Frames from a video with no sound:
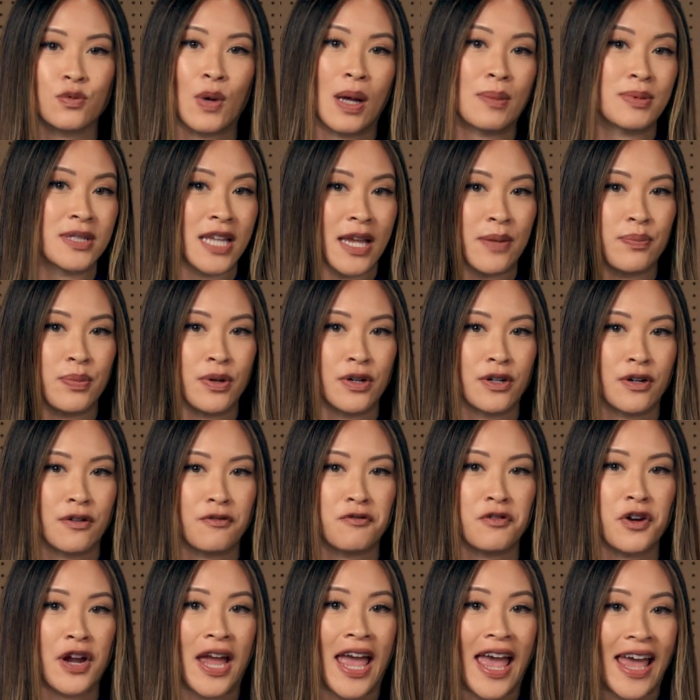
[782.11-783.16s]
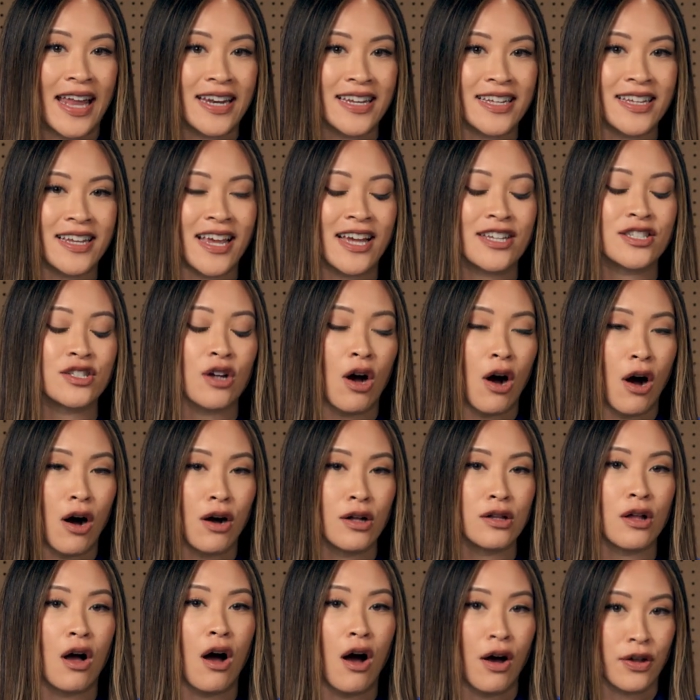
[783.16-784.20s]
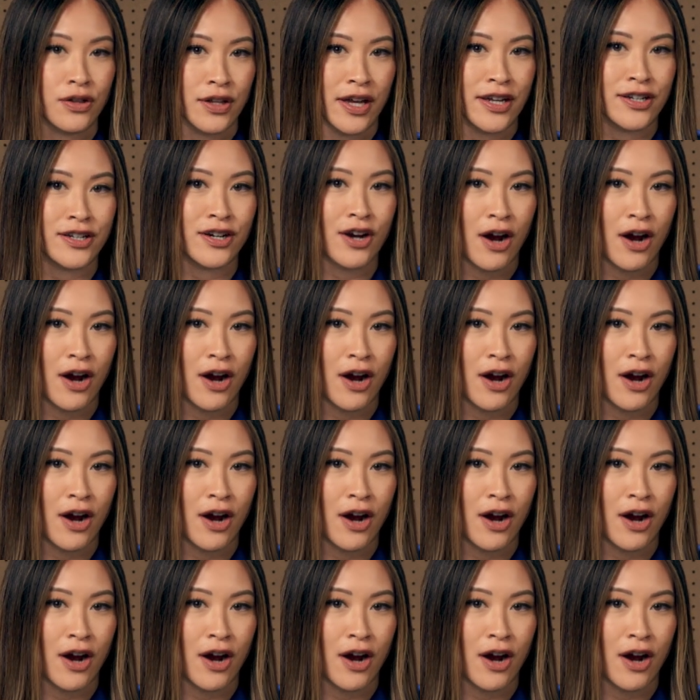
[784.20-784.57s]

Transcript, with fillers: website builder for any and all online